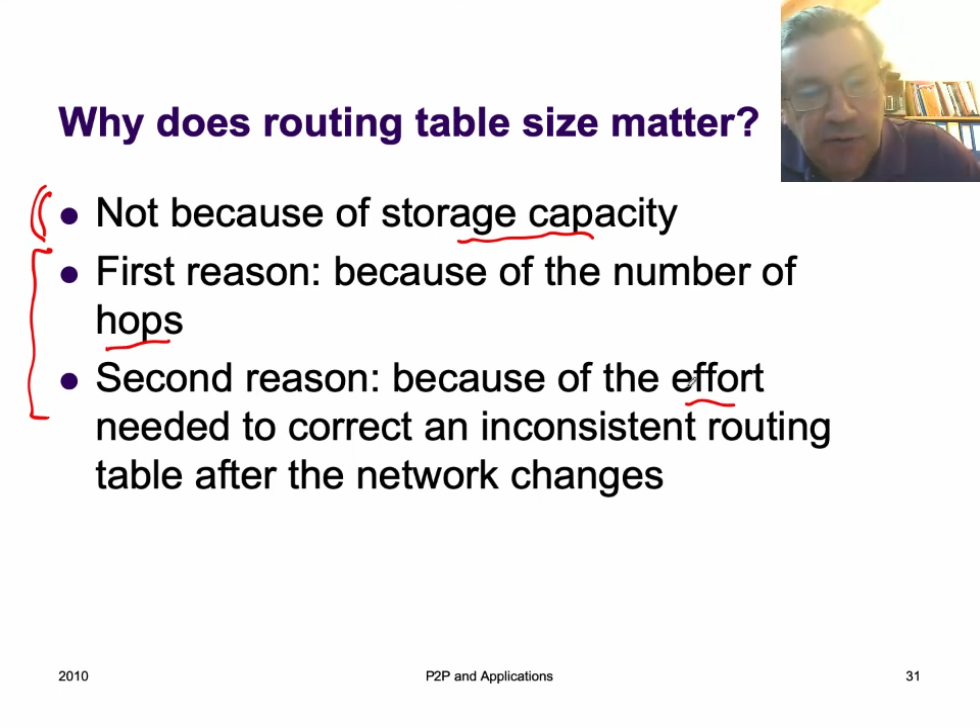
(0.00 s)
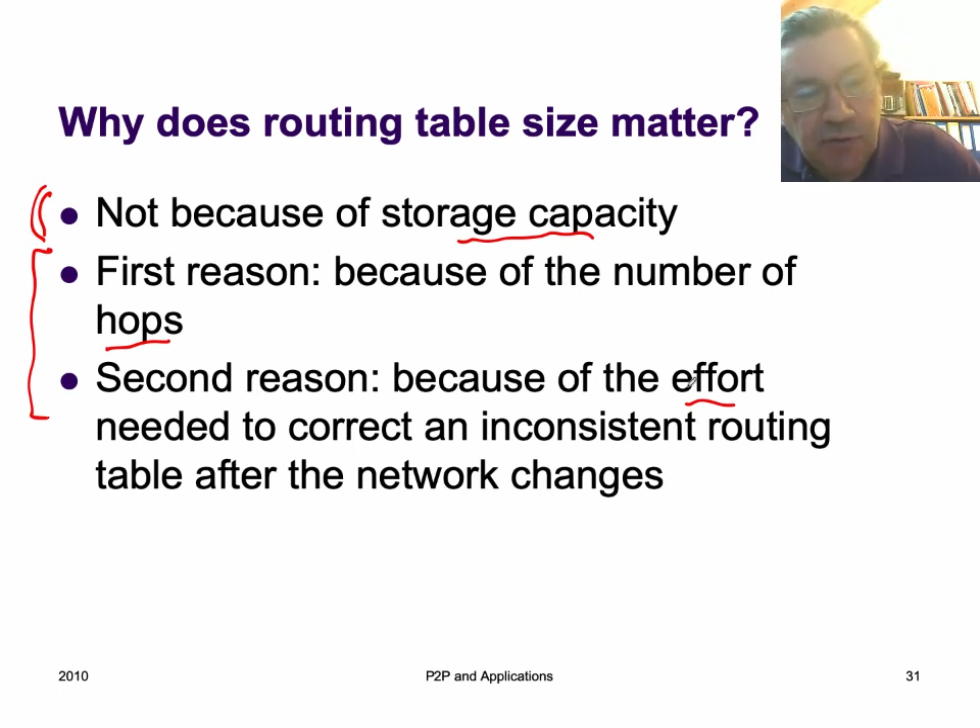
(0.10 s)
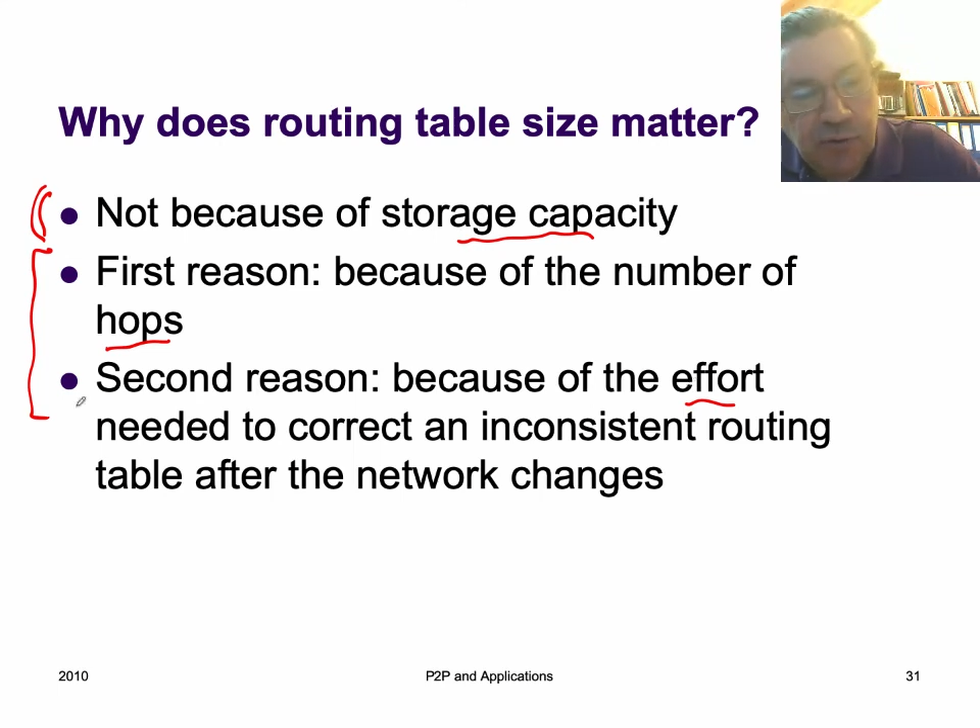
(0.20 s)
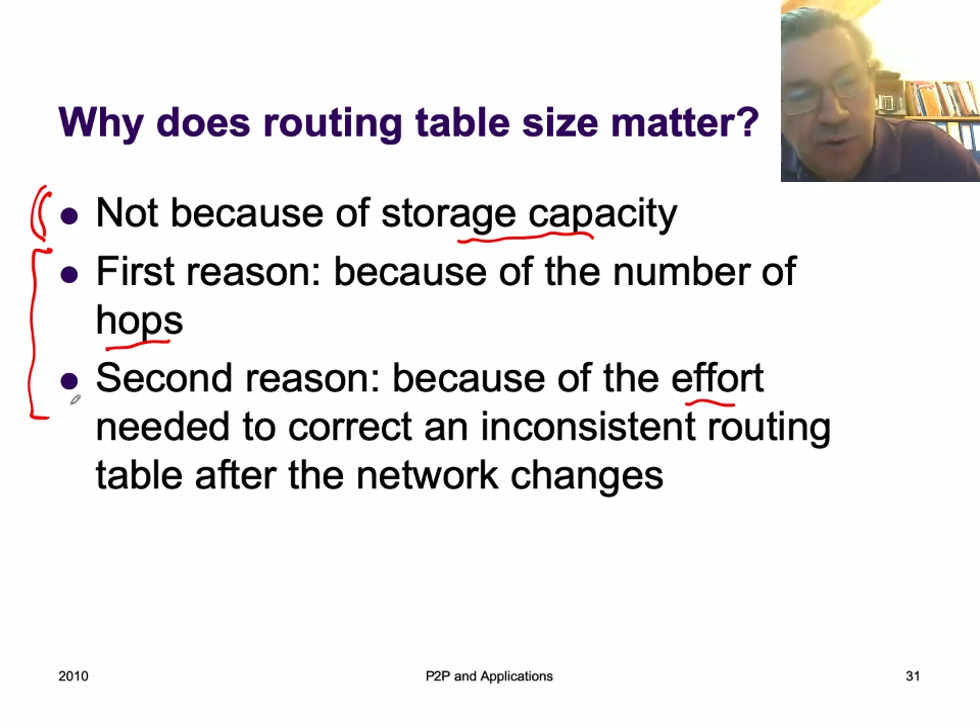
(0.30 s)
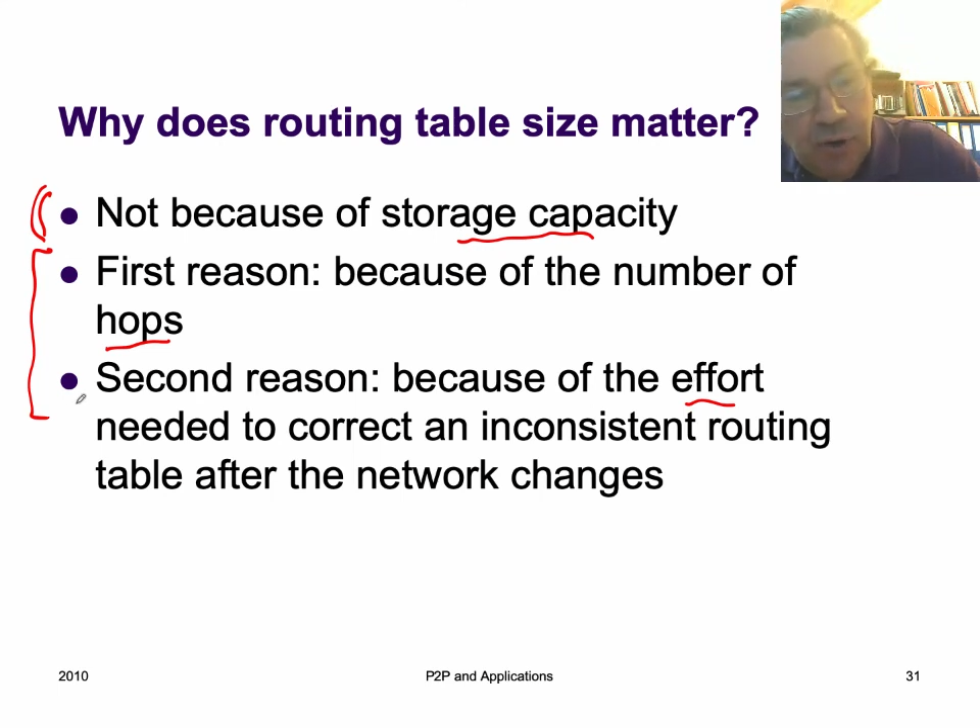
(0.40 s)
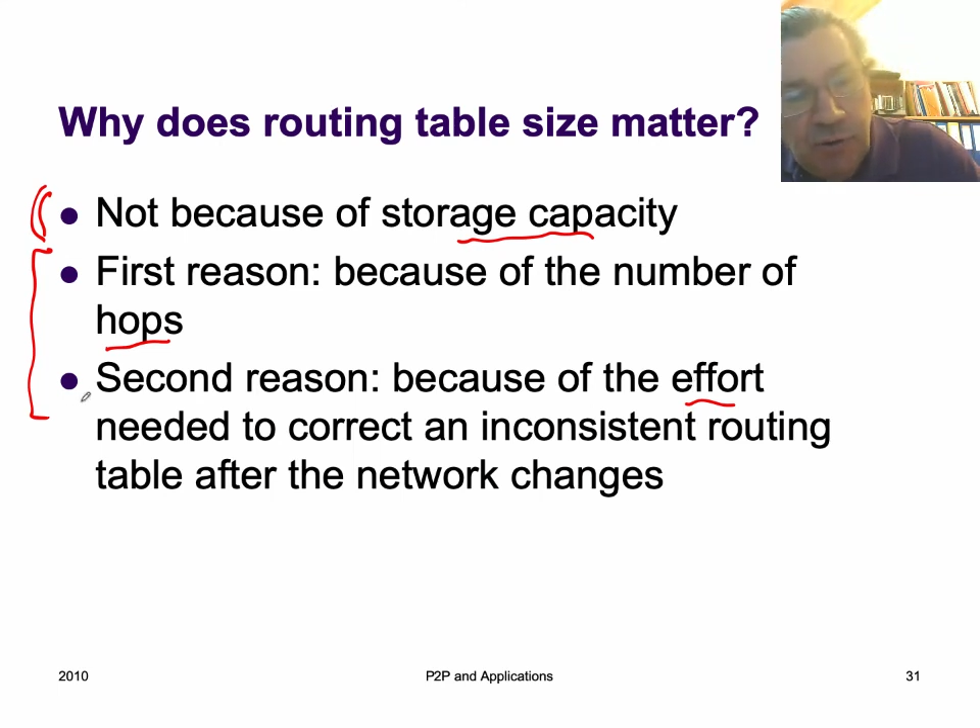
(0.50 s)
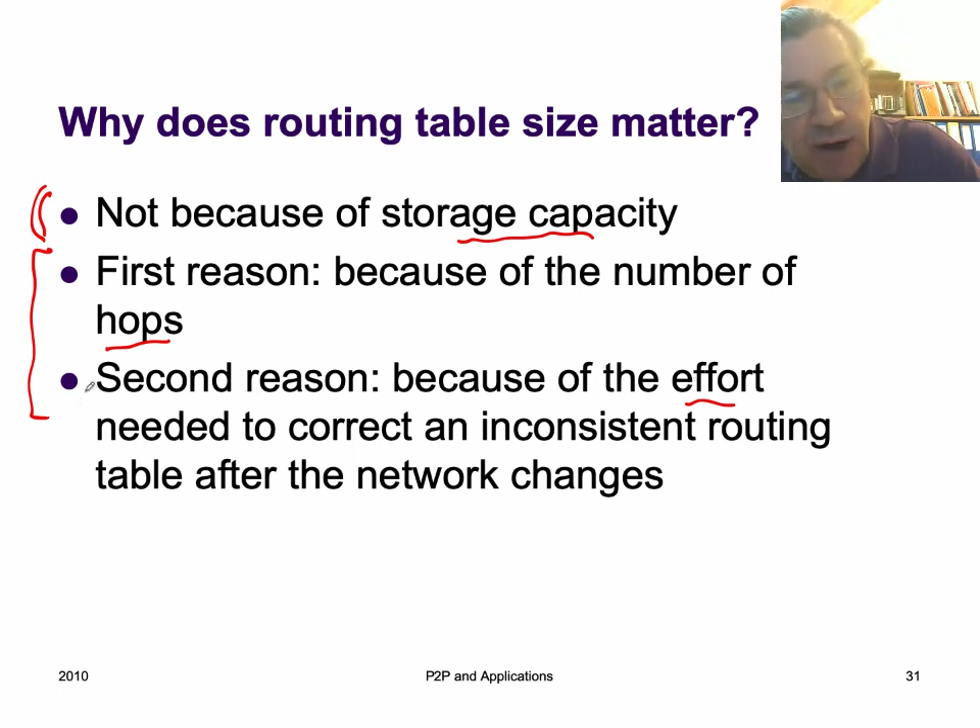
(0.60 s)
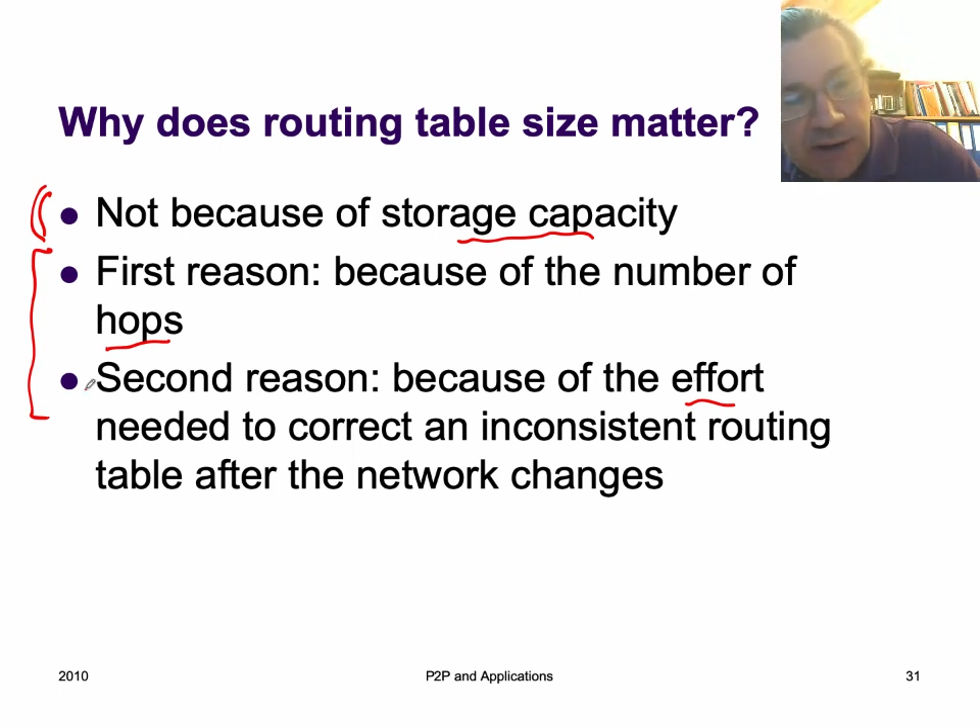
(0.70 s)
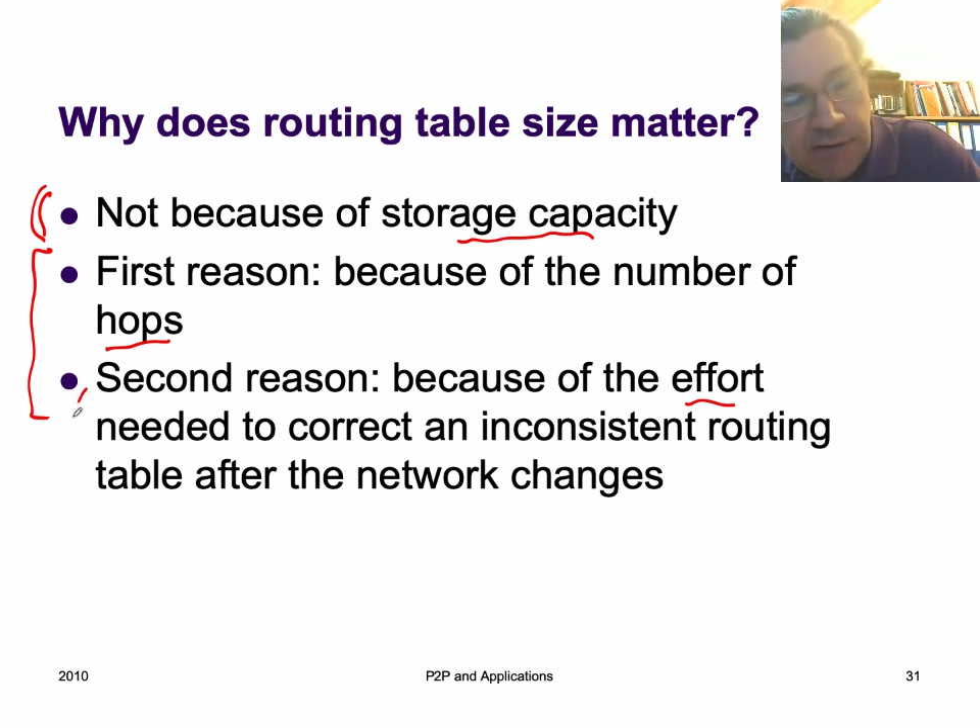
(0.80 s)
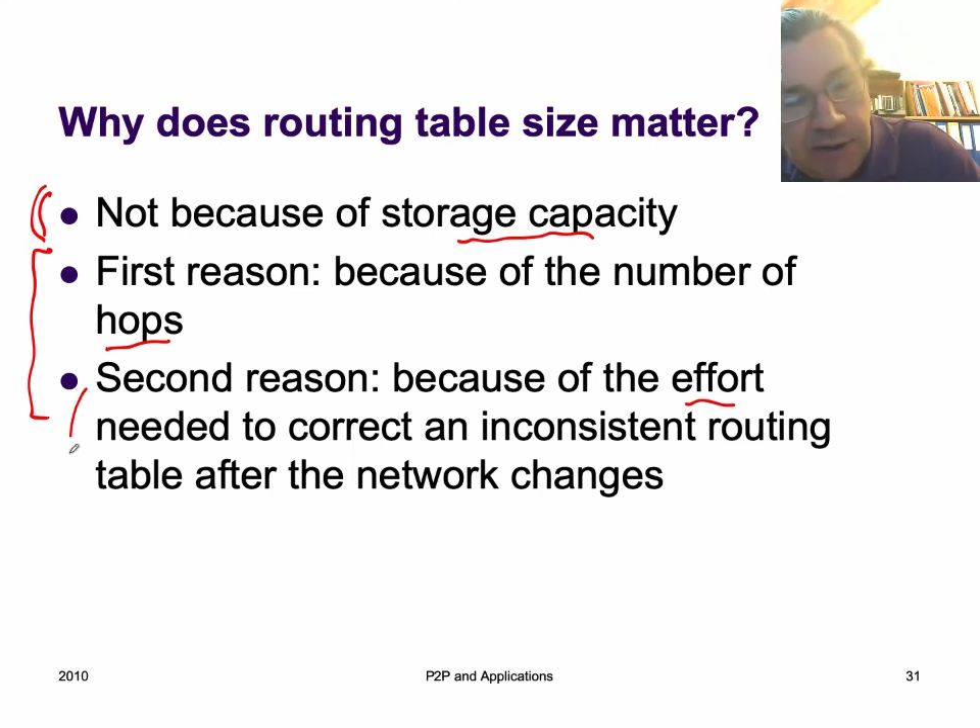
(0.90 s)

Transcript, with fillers: to correct